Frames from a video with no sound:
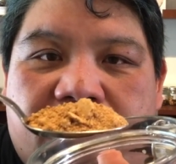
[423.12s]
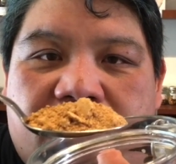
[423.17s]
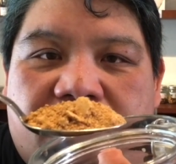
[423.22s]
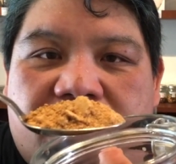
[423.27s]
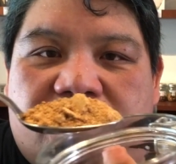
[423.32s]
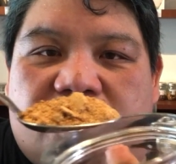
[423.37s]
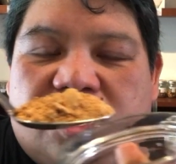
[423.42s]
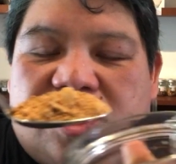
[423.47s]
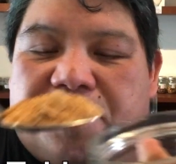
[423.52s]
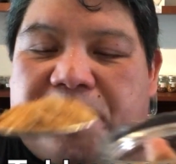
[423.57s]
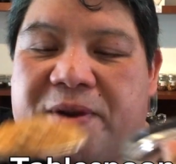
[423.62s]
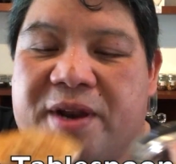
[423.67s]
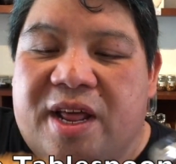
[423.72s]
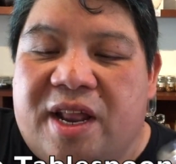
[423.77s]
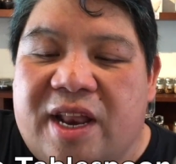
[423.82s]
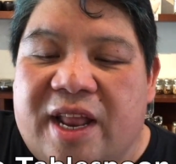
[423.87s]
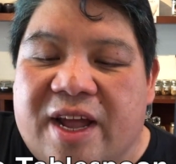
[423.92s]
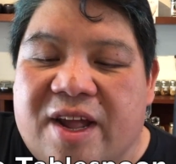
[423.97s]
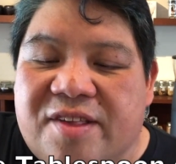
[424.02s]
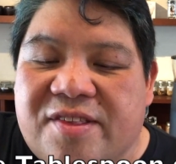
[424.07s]
So the
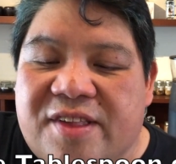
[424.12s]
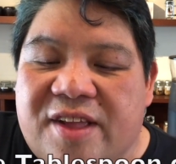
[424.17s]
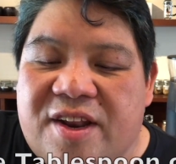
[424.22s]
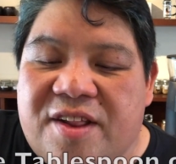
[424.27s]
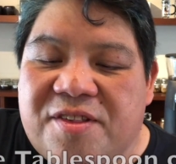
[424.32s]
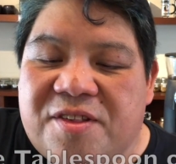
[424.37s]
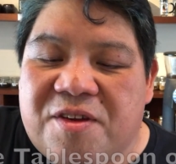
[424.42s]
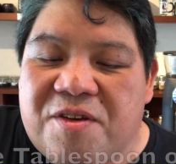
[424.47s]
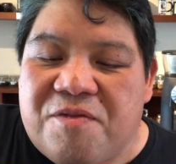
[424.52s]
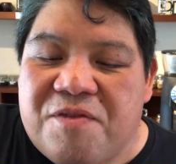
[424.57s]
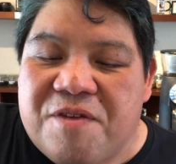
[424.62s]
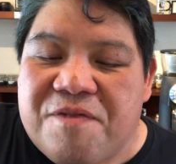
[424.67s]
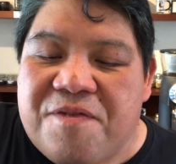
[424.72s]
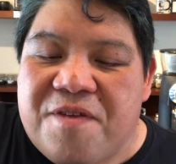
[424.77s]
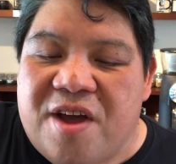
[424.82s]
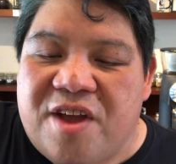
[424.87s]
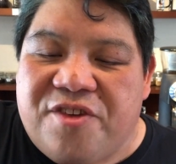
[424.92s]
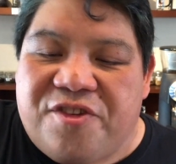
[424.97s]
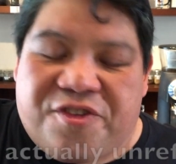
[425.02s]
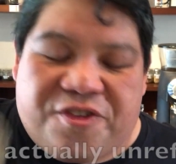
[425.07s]
panela, like I said, is a
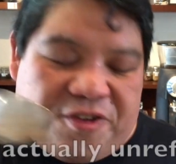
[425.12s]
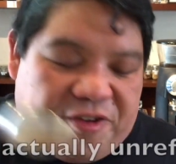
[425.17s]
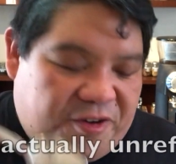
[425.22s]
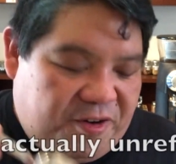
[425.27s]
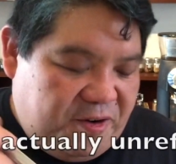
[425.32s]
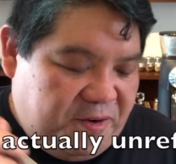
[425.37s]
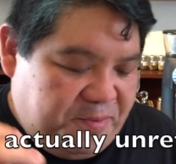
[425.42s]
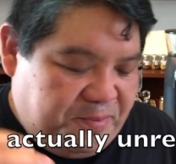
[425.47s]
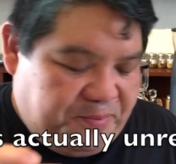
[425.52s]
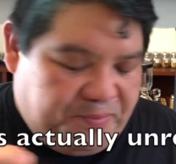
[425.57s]
refined sugar,